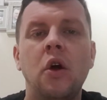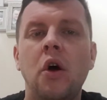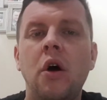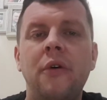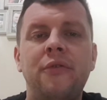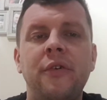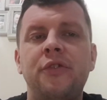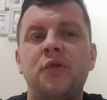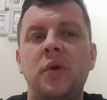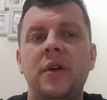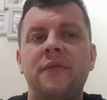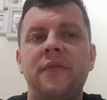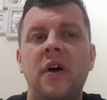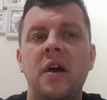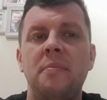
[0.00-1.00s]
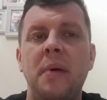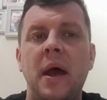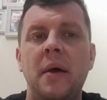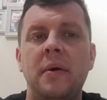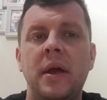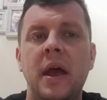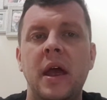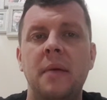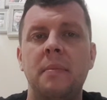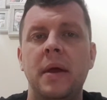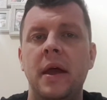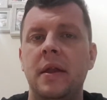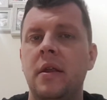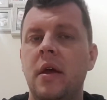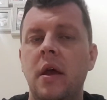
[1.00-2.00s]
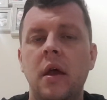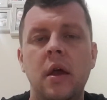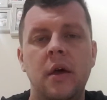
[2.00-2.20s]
Offer of £25 came in.